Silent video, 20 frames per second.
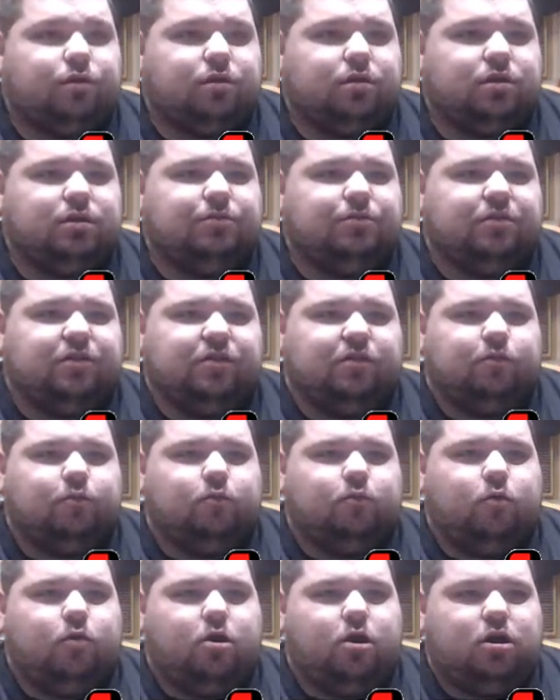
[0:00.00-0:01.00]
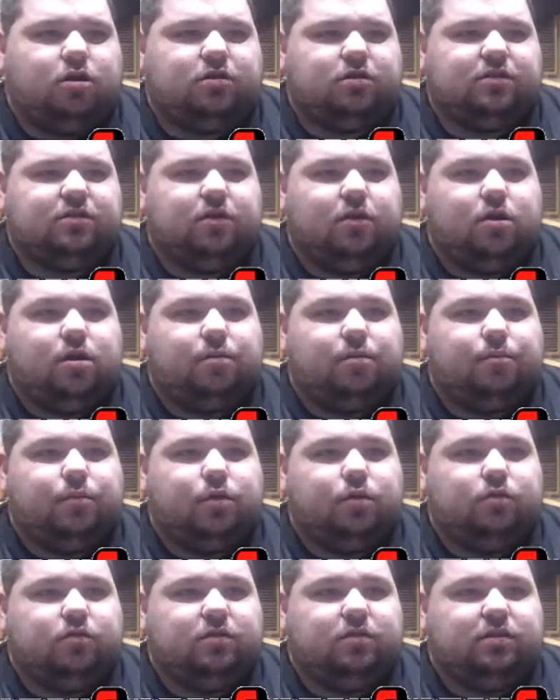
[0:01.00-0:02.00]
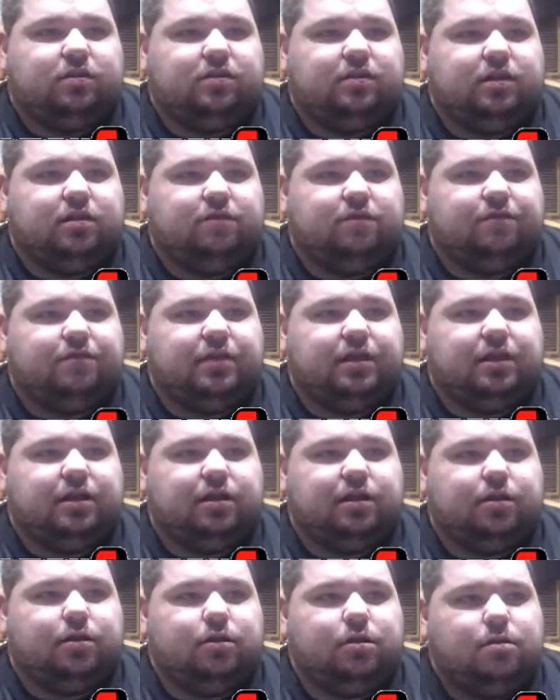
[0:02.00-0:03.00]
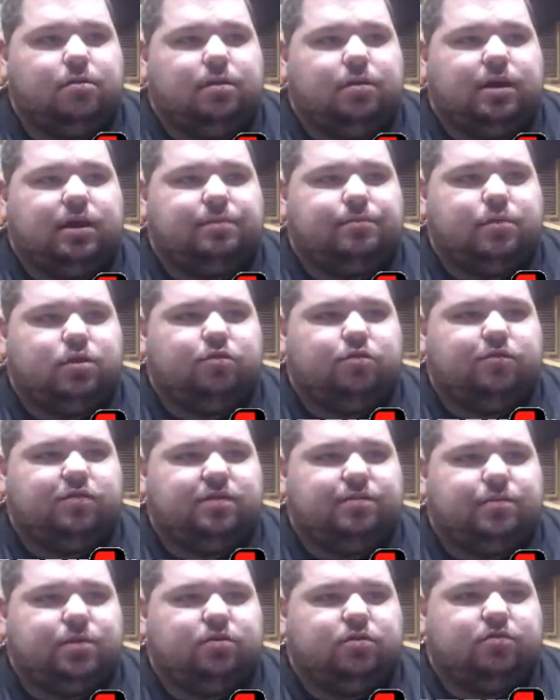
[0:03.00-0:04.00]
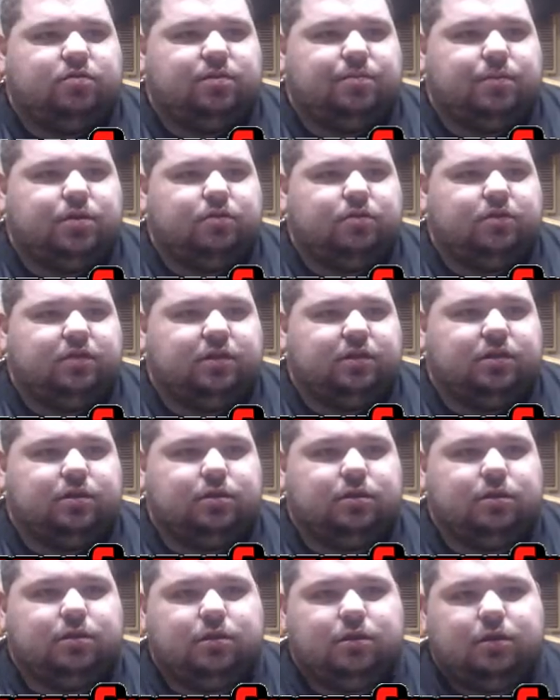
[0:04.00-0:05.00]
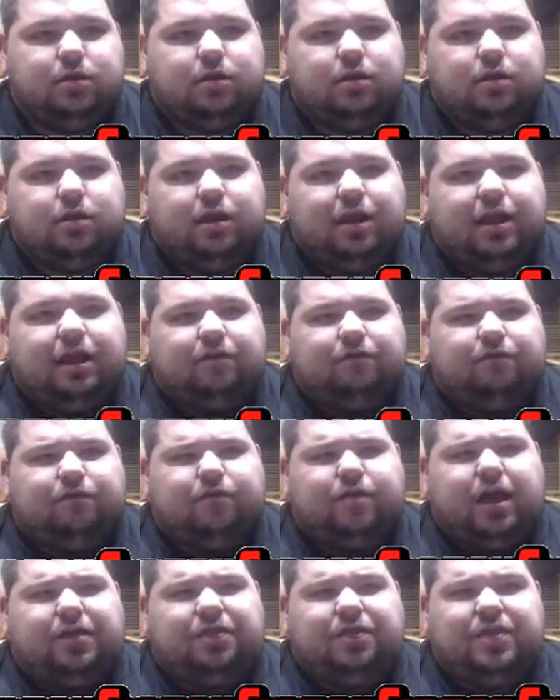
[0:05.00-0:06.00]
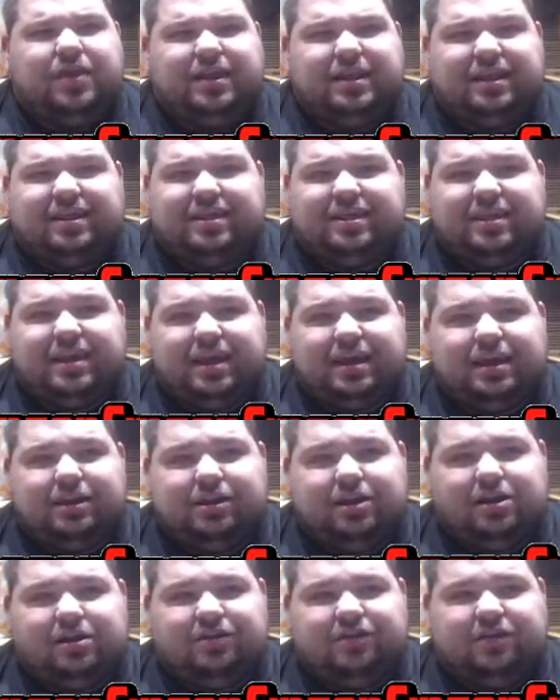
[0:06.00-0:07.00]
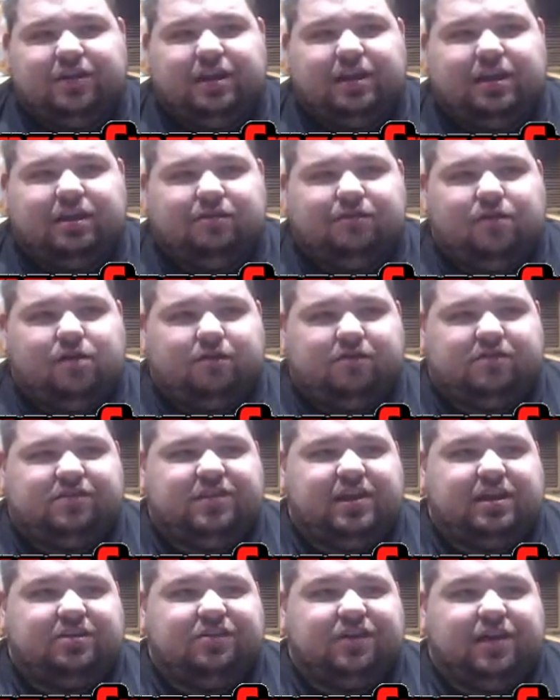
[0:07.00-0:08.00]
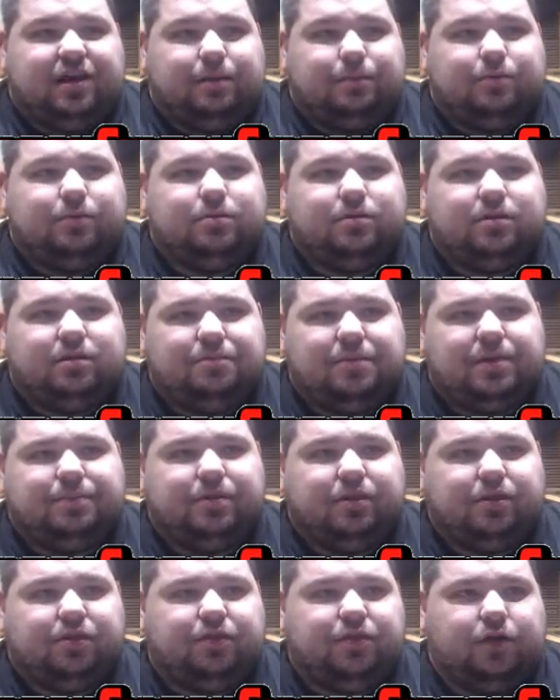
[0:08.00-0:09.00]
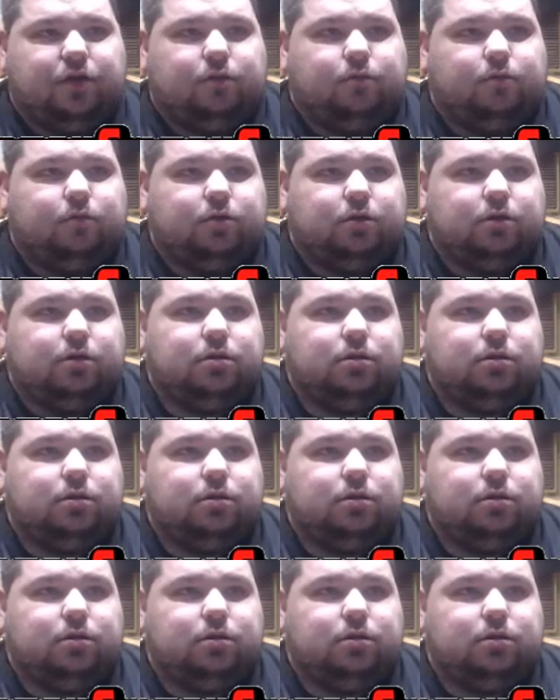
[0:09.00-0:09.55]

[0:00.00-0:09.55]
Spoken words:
And we just walk our mosey self there. Like mosey, mosey, mosey. I think the second dungeon involves Chain Chomp. It might be the third one.